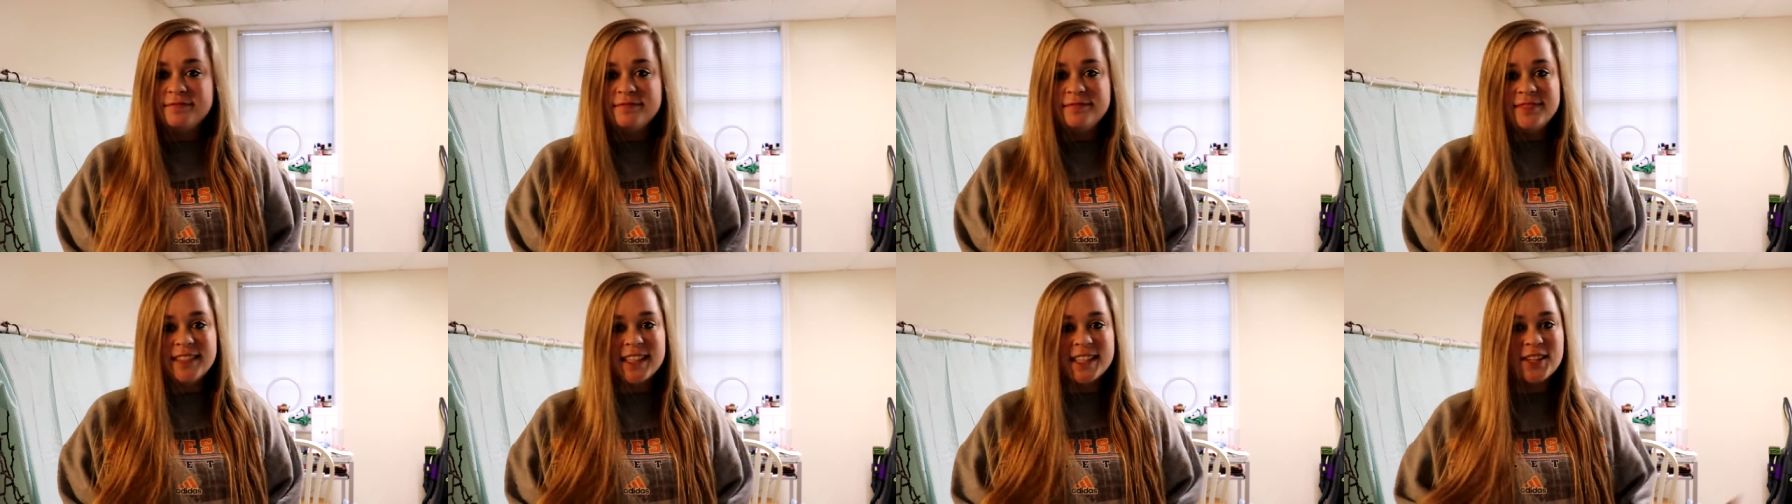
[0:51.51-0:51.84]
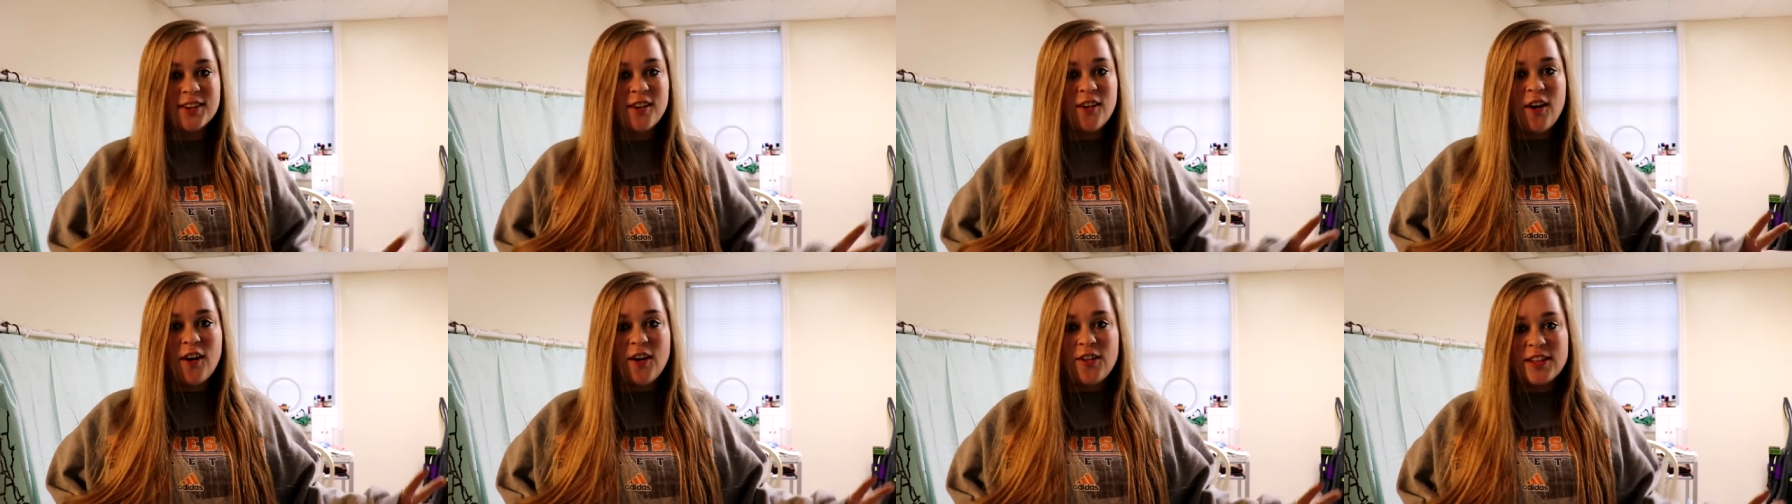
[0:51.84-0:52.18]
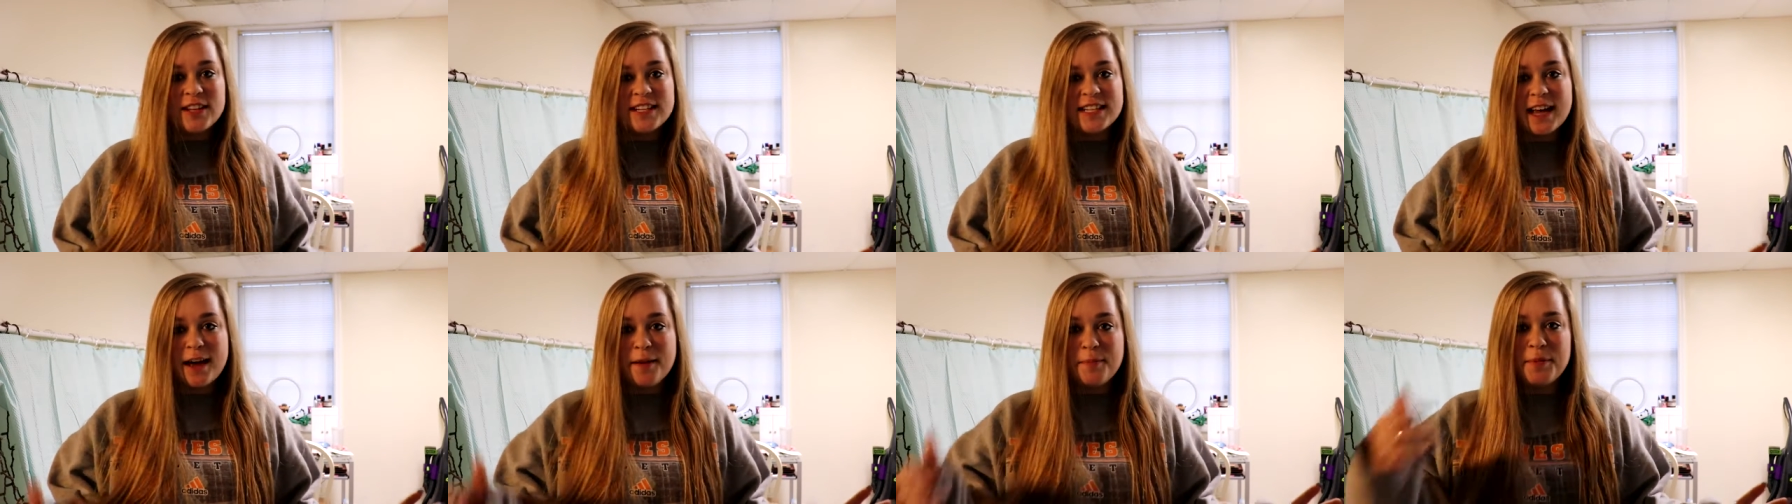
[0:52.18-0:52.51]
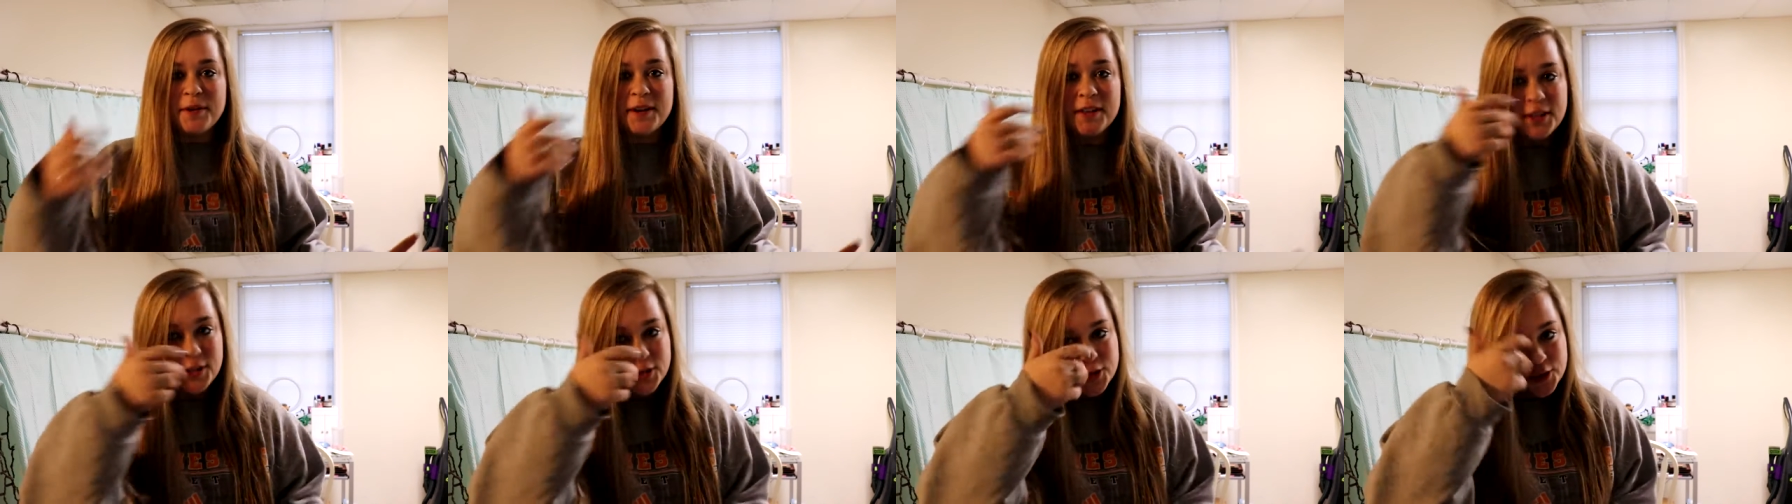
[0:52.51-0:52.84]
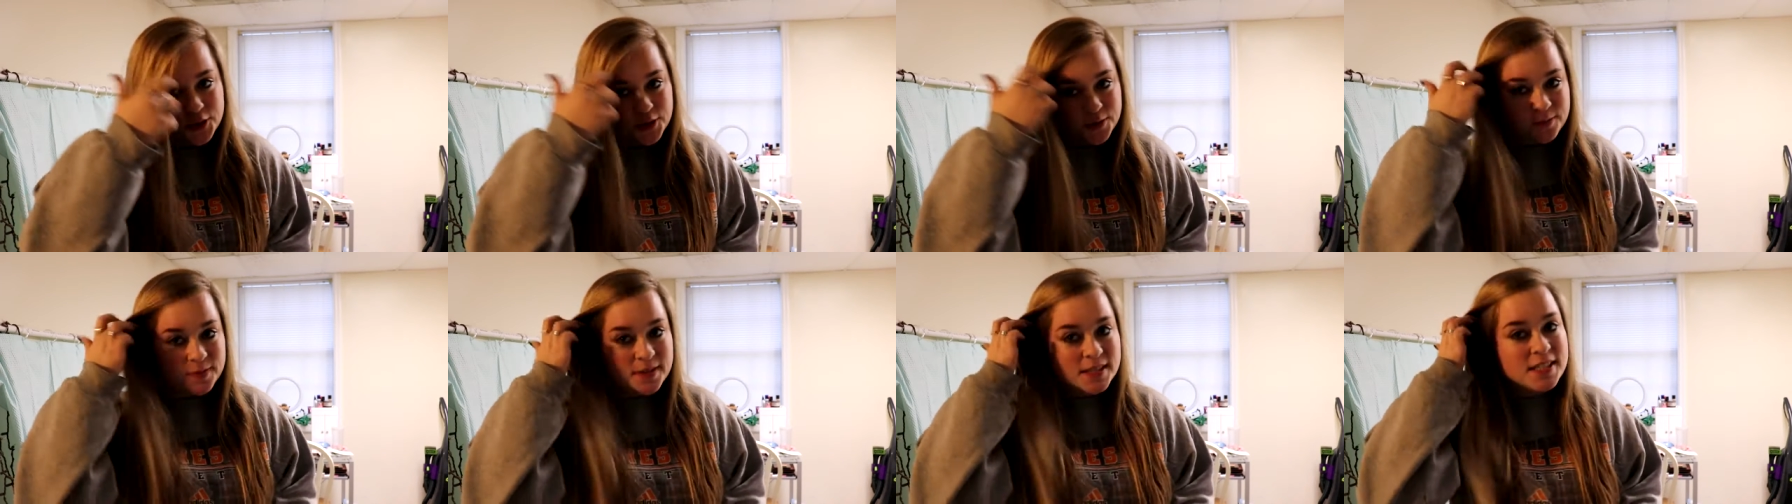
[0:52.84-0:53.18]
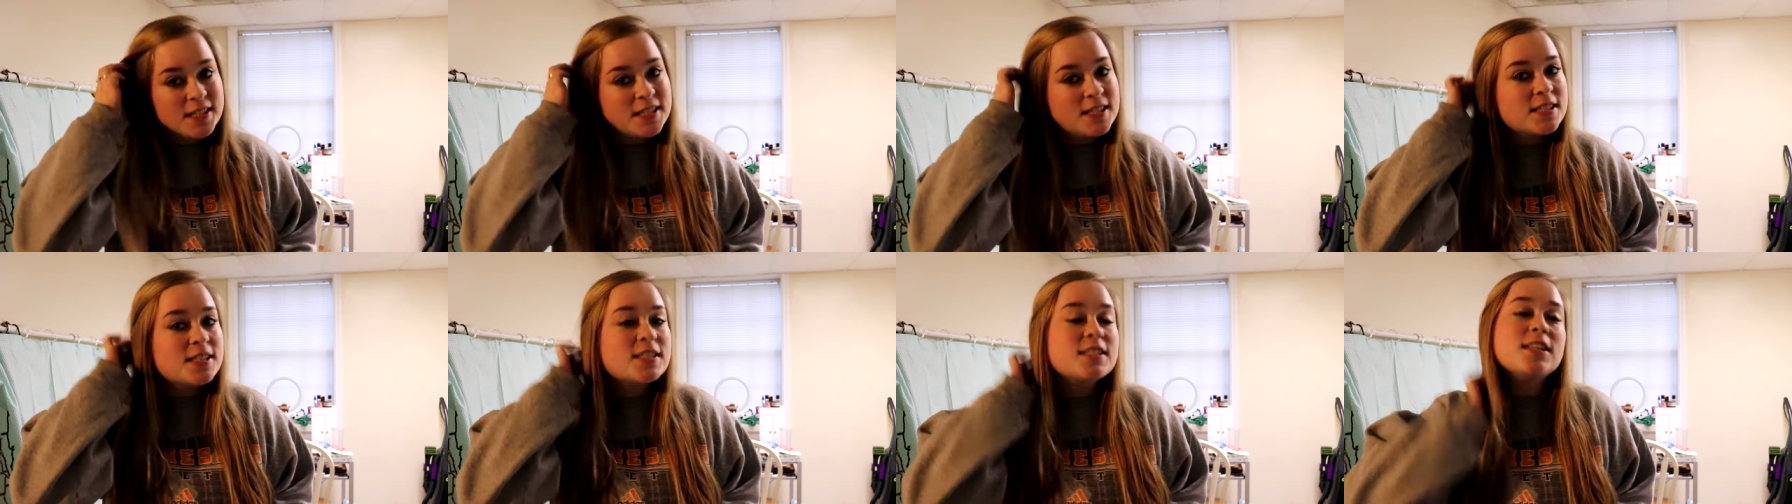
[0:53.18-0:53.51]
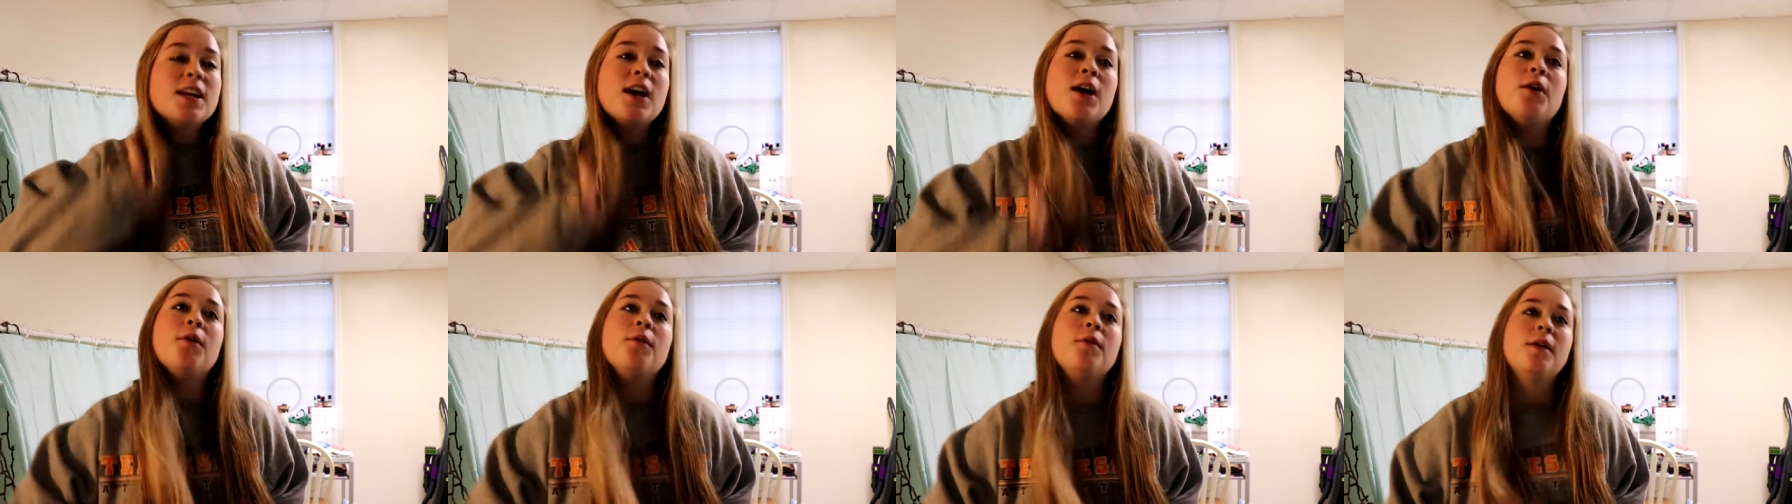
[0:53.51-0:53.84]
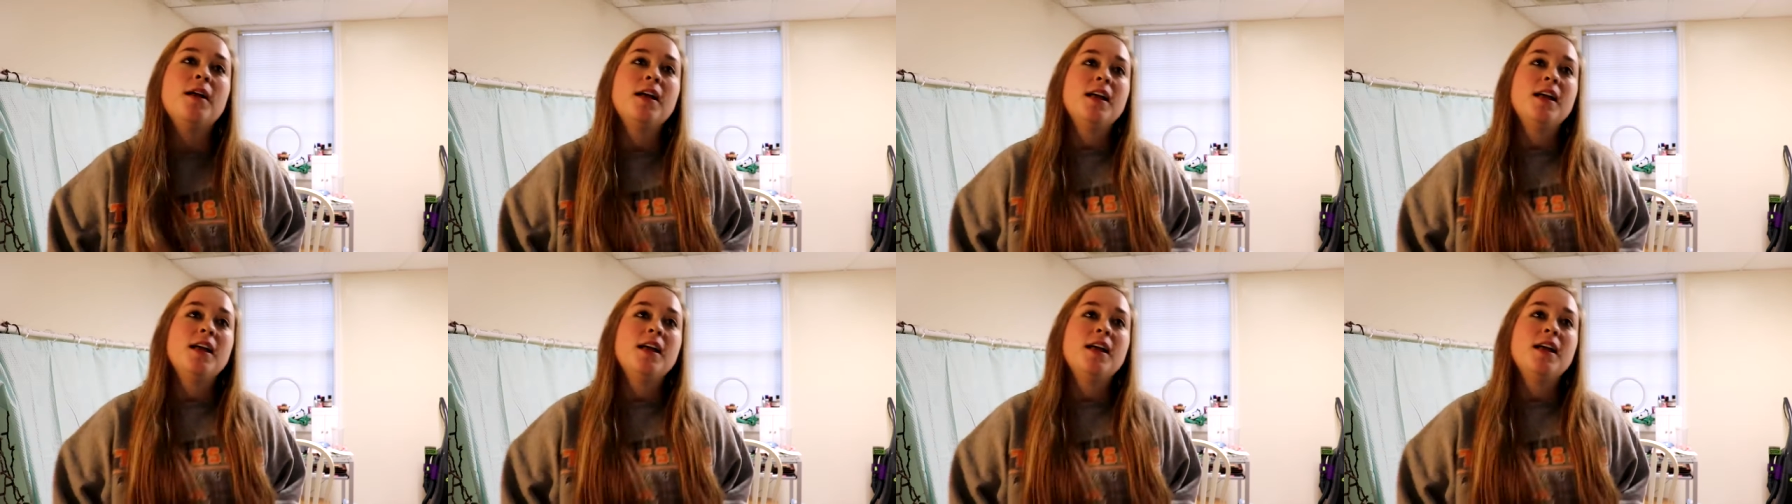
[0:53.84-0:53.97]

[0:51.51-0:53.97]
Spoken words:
That's all that's happened to this room. So,